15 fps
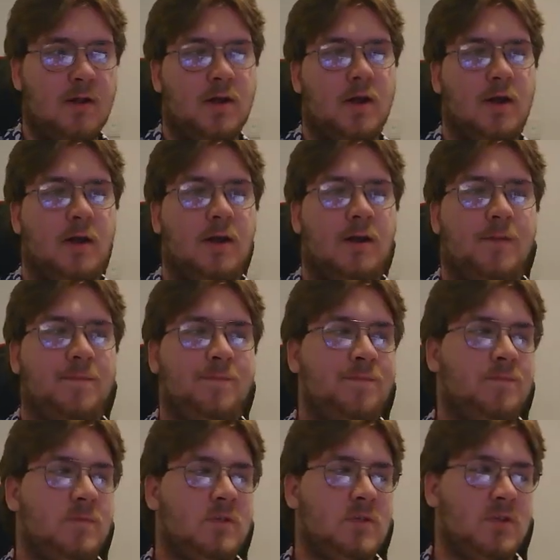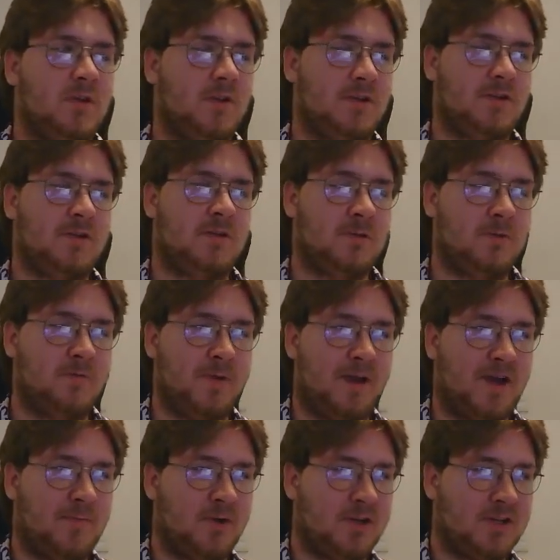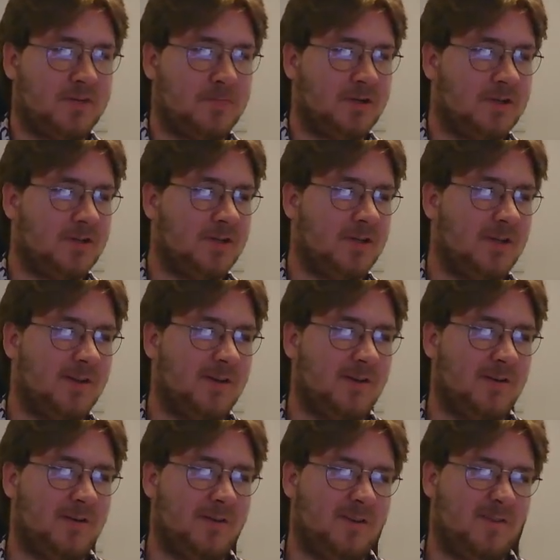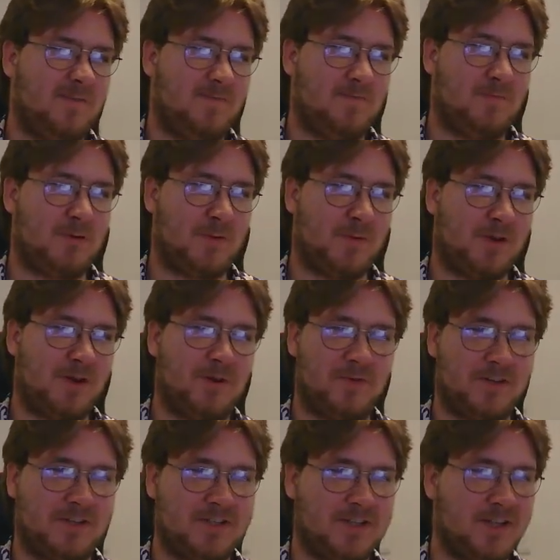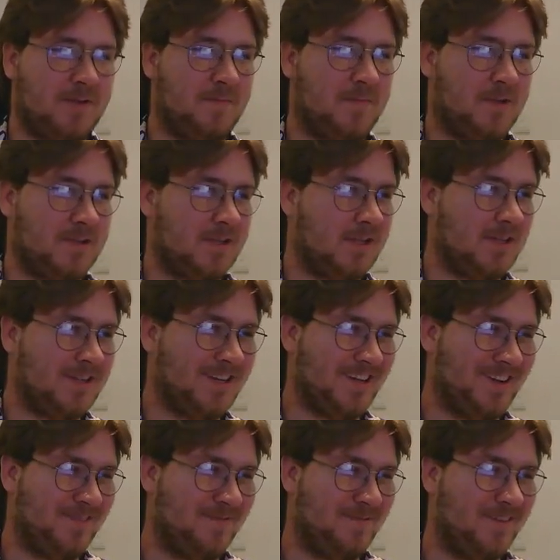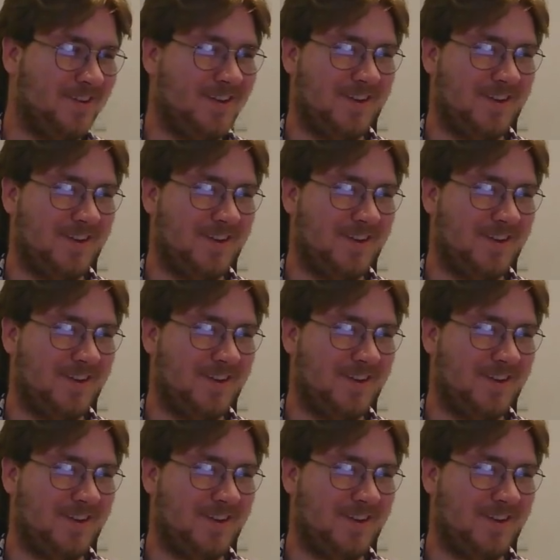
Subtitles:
So not too bad bricks, but you probably don't want to see them most of the time.